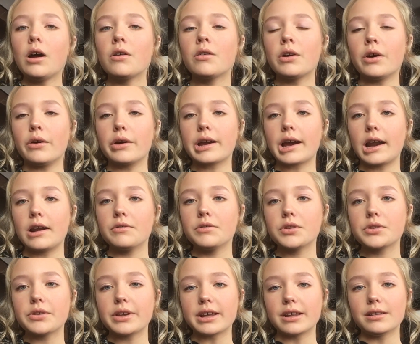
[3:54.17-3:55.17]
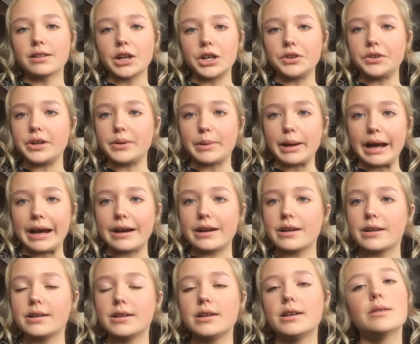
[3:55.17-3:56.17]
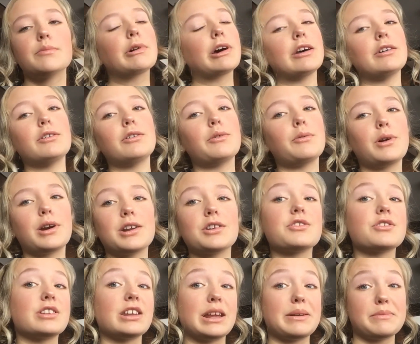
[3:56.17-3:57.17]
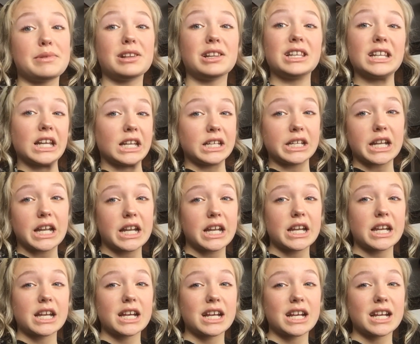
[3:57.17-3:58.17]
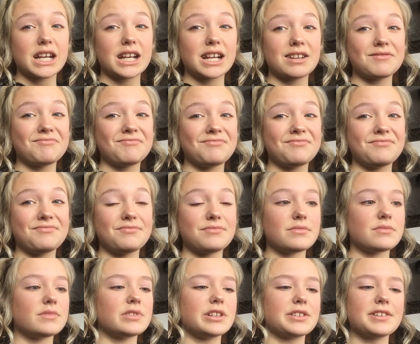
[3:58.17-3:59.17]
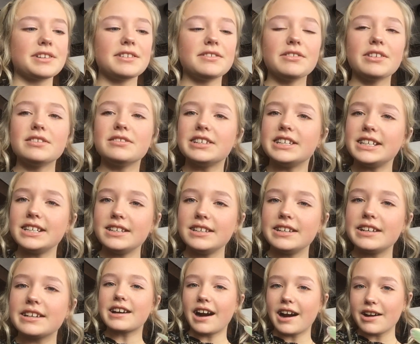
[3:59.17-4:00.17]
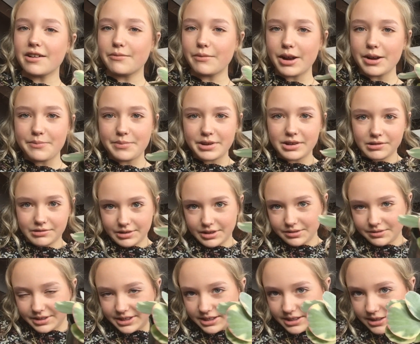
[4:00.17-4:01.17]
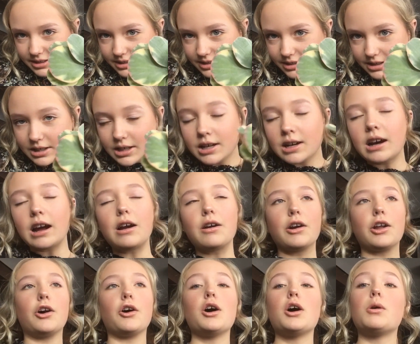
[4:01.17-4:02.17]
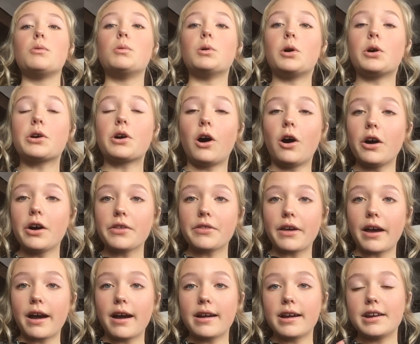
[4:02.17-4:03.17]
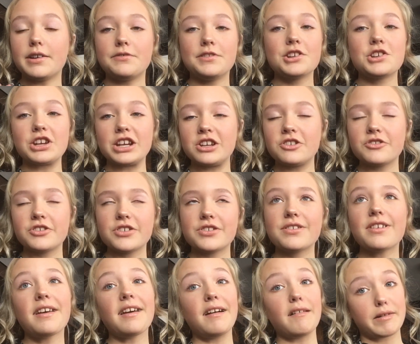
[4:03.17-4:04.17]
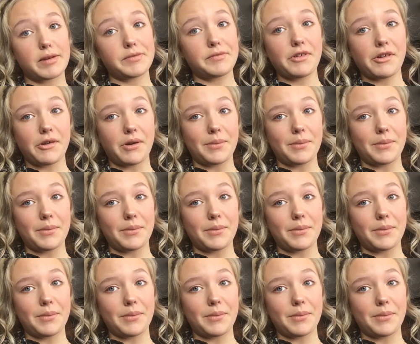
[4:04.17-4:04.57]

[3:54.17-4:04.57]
I don't know, it kind of looks like a lily pad, but I don't want to just name it Lily. Is it a lily? kind of might be a lily. I don't know. We'll call it that, and if it changes, I'll give you